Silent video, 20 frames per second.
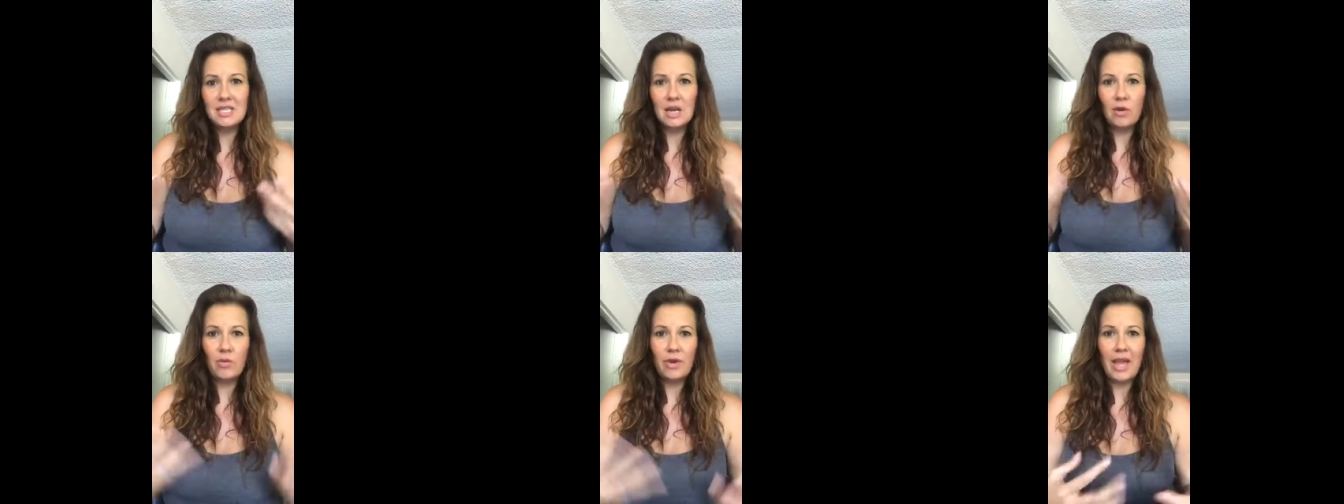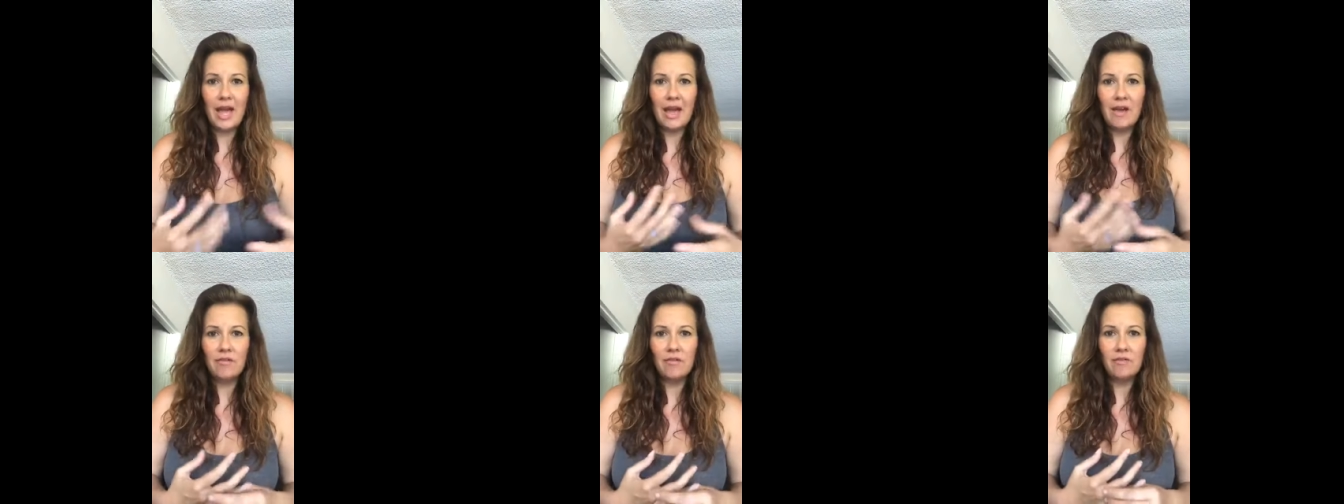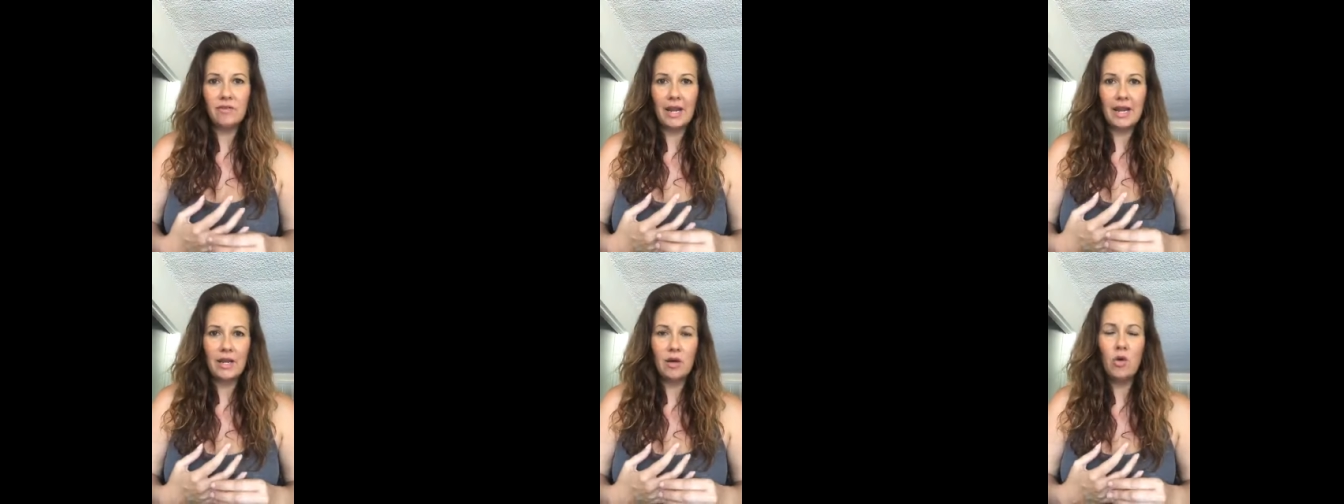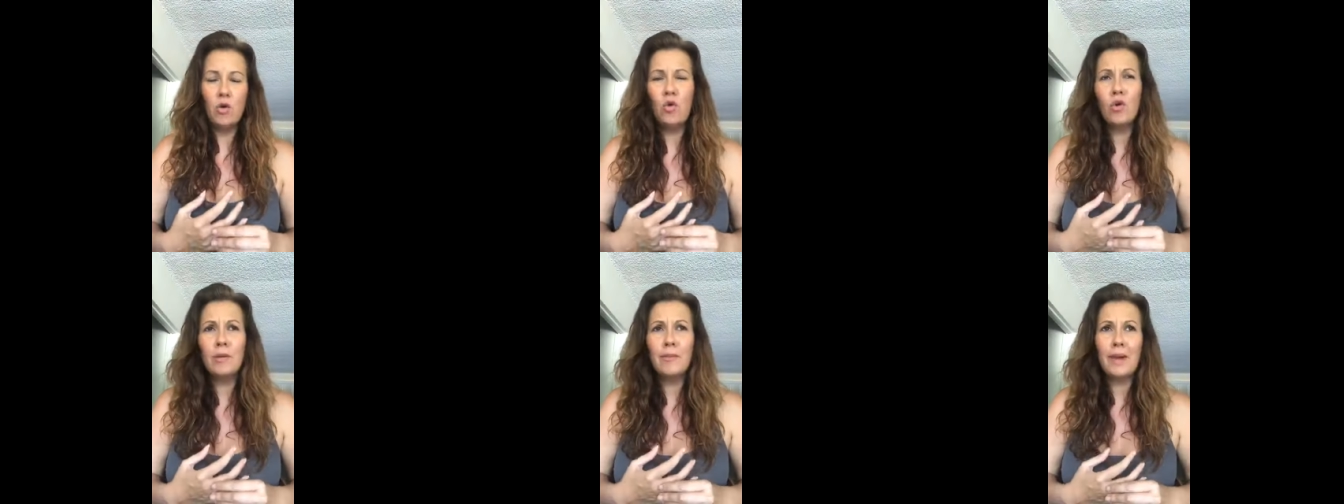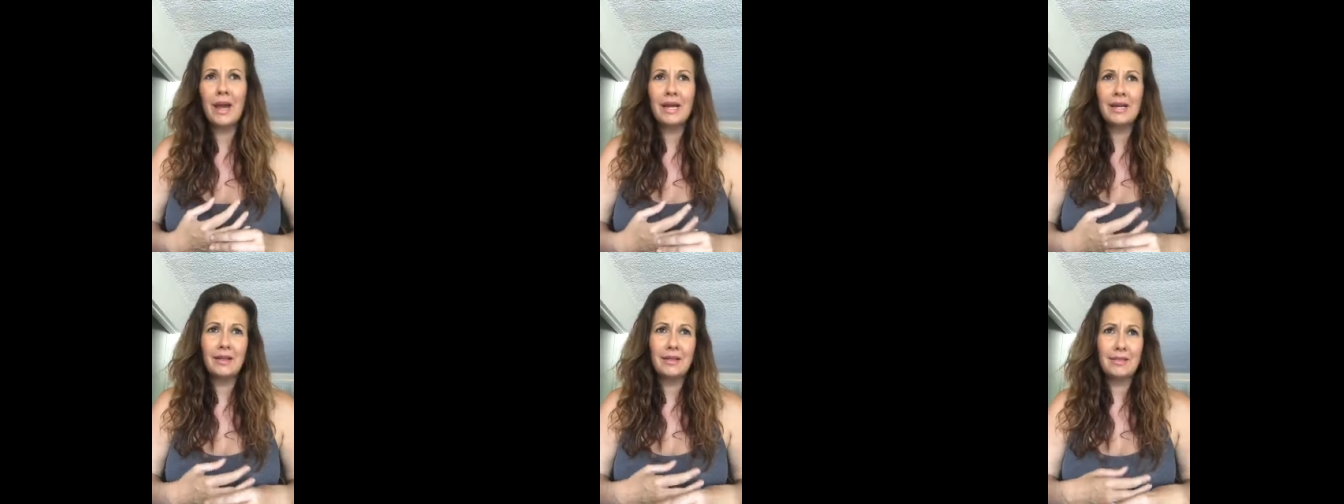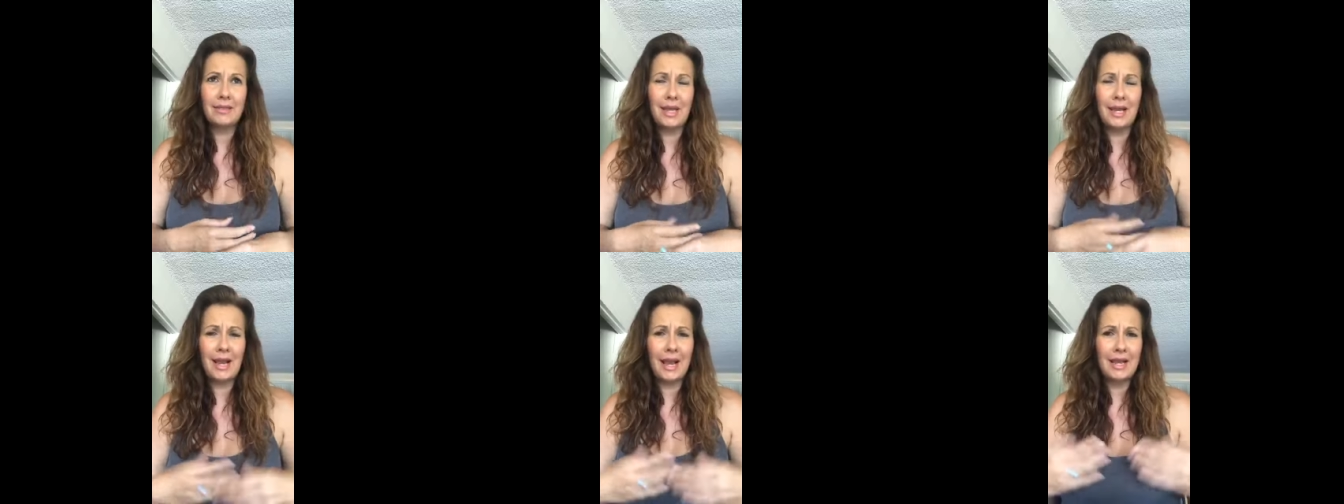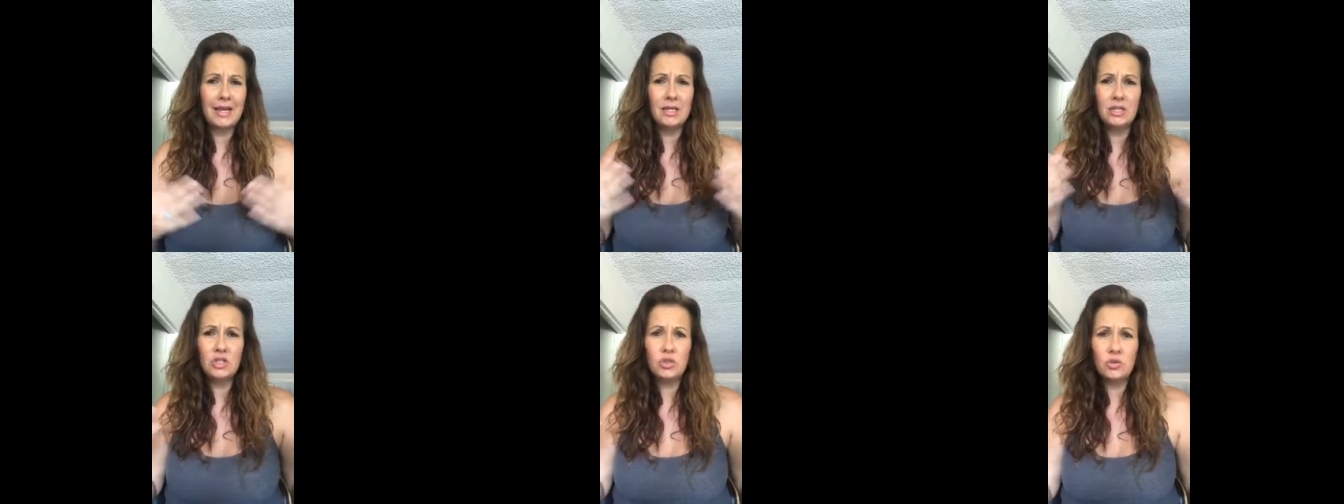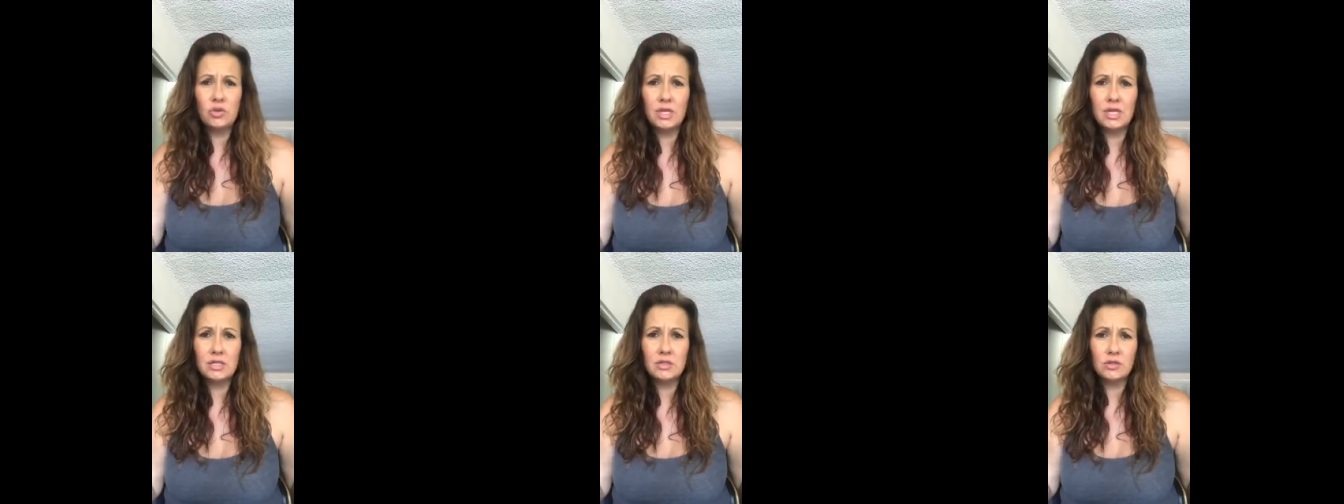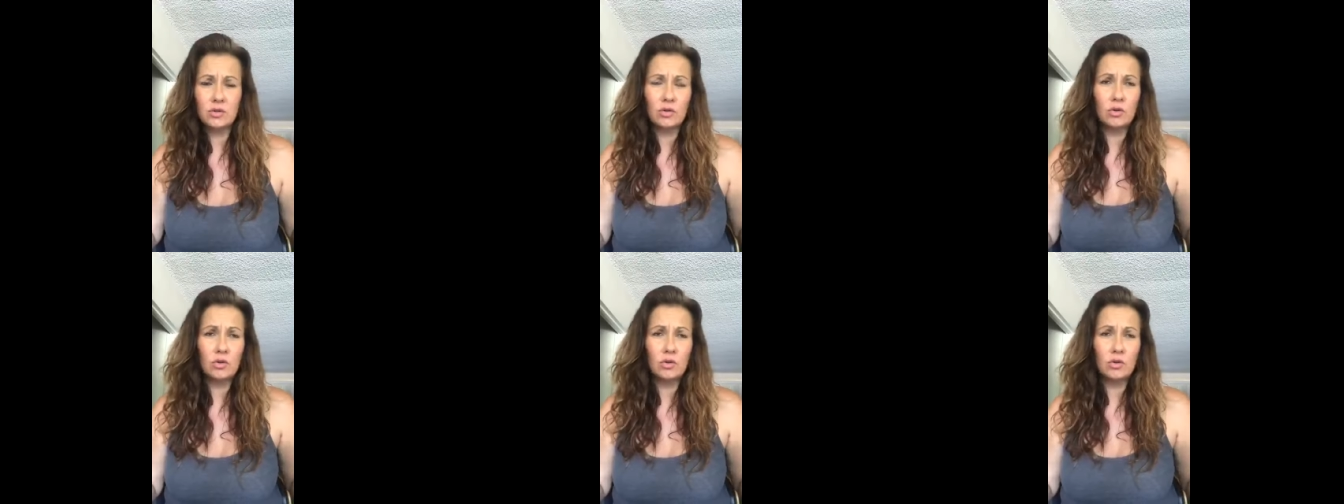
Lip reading: that we have of like, who am I to think I can do this?